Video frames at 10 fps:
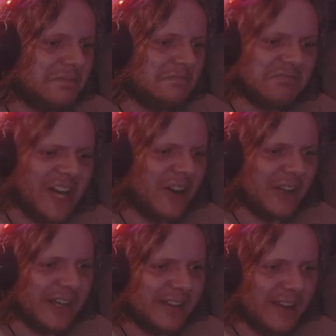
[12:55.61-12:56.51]
I
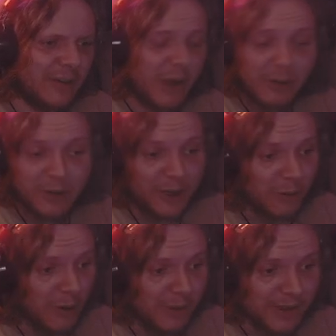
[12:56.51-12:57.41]
don't like that. Well, we're
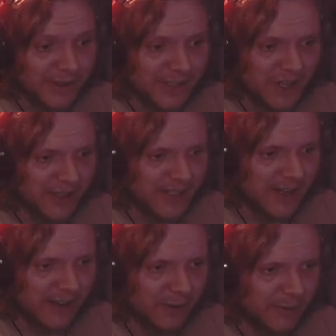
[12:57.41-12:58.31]
gonna roll with it. It's already
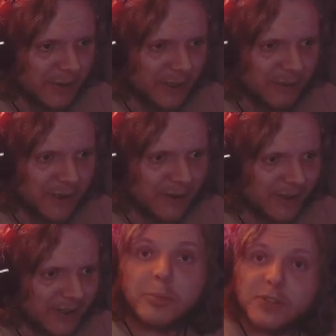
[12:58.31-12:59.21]
done. I don't feel like
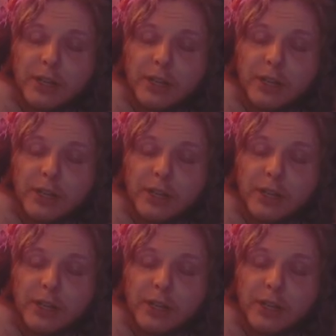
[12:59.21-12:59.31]
redoing it.